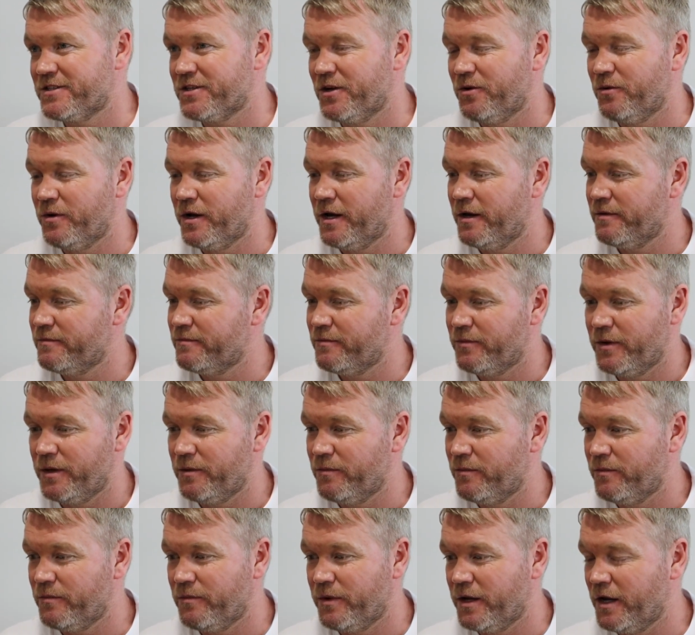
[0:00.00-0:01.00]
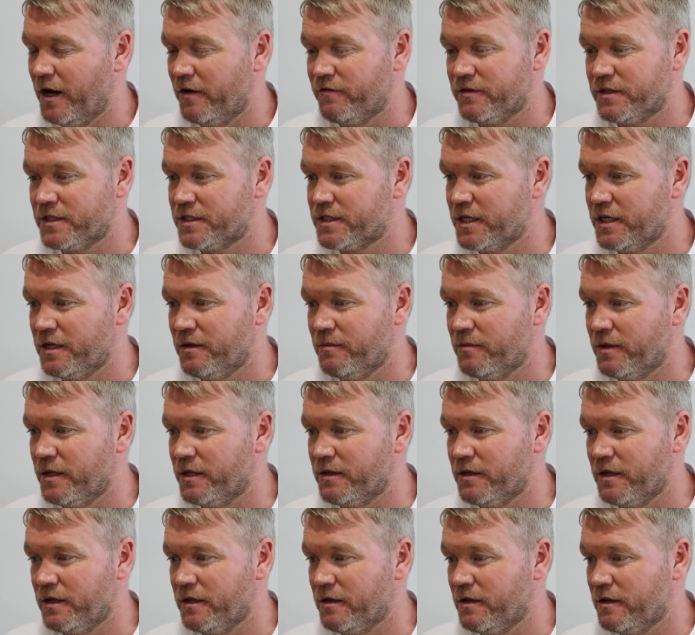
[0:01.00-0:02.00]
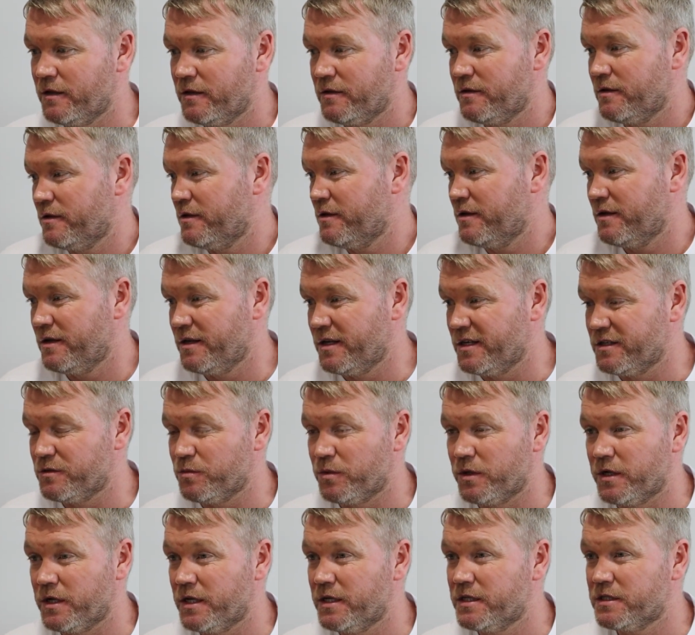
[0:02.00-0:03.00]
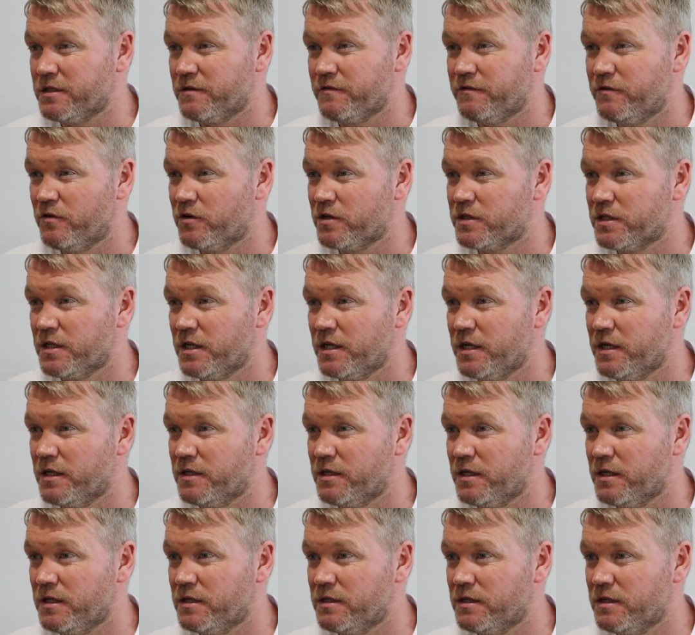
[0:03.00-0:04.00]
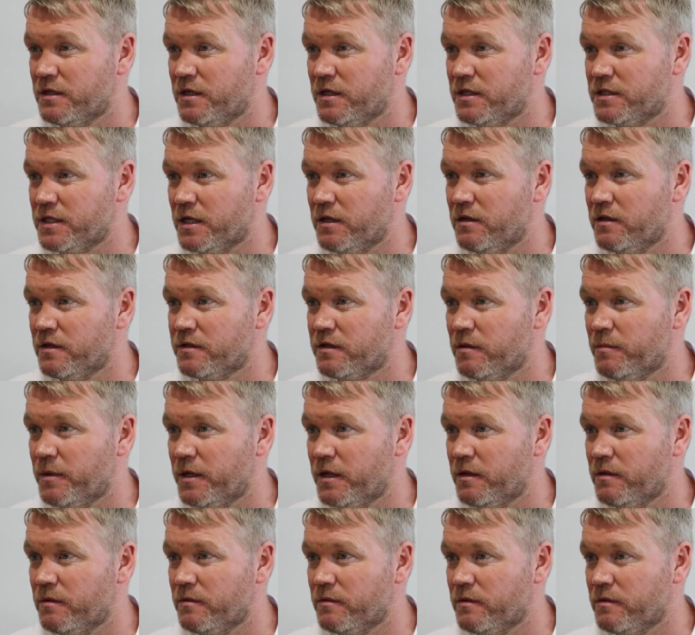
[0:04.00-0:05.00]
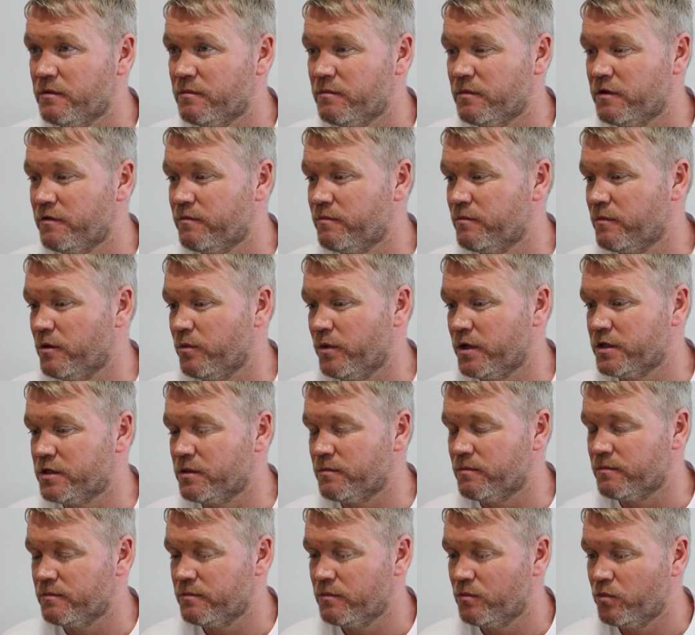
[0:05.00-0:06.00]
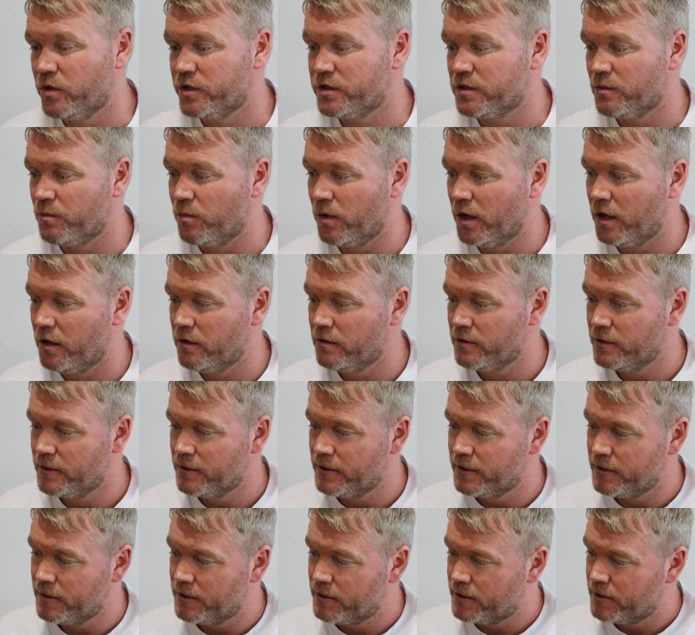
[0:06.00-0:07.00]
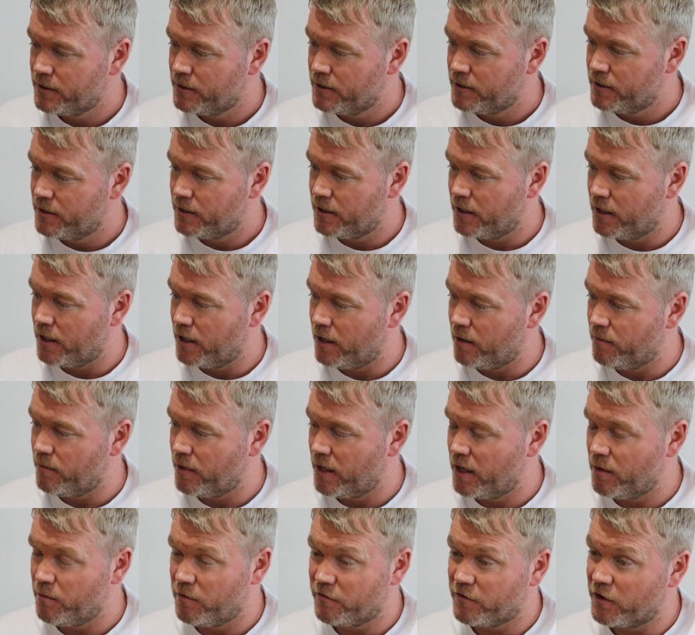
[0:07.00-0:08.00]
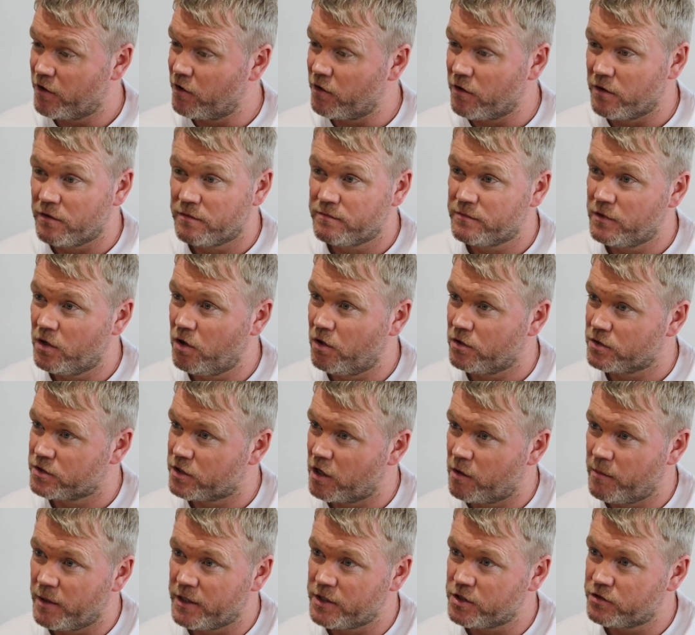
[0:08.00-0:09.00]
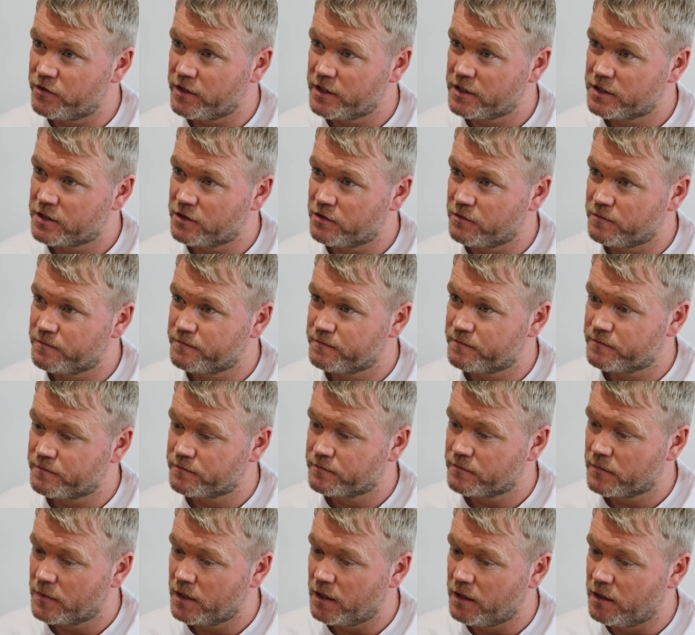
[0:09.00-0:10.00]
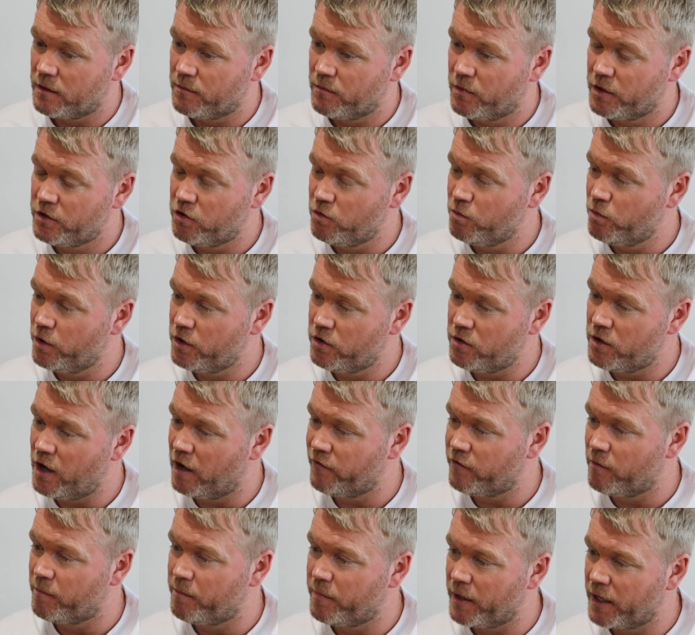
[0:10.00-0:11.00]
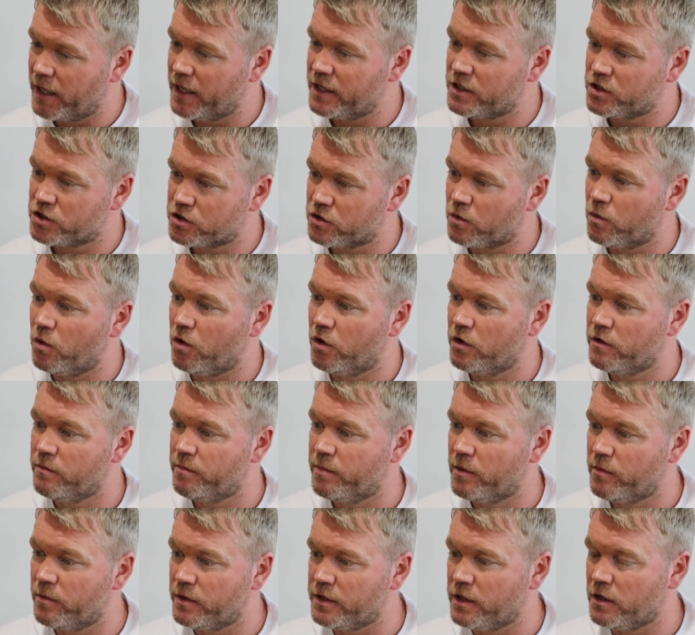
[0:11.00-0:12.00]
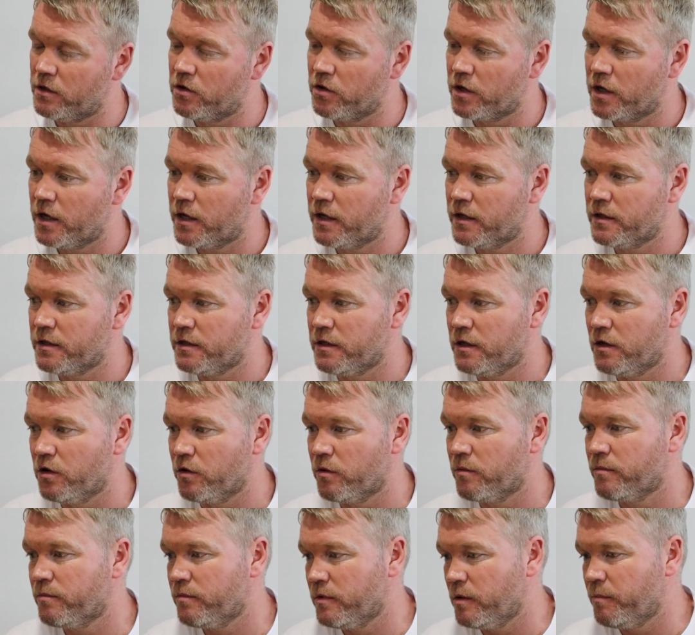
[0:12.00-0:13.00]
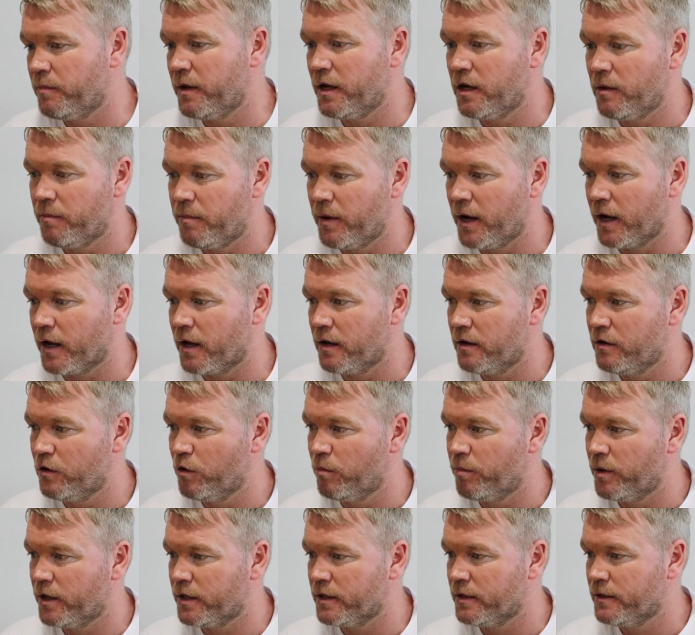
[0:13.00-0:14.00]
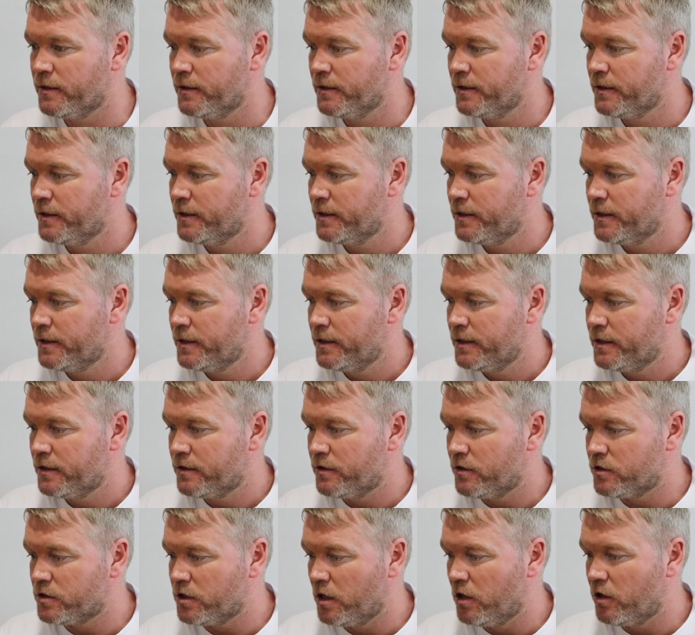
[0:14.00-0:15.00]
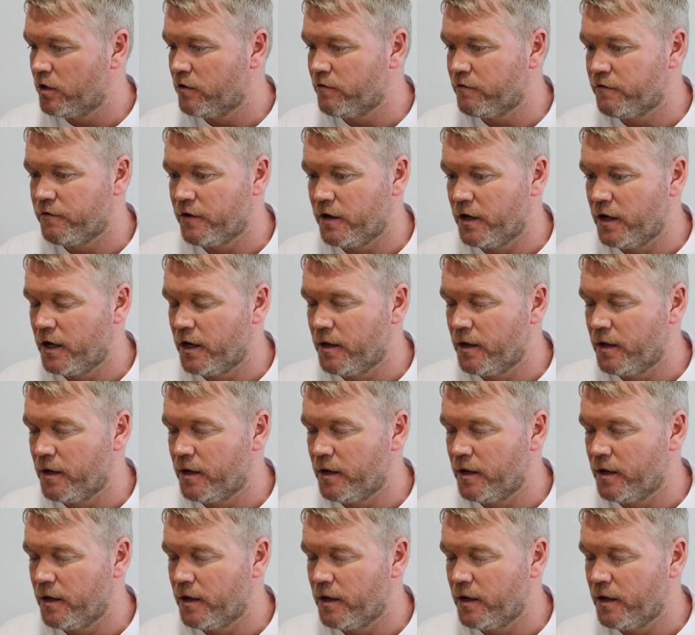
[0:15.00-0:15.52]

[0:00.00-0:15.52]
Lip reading: So we haven't seen him, and it is what it is. Unfortunately, he's ill at the minute, and we wish him well. And then we've got other long term injuries. So we do have a biggie squad, but when you look at it and you peel it back a little bit, there's a lot of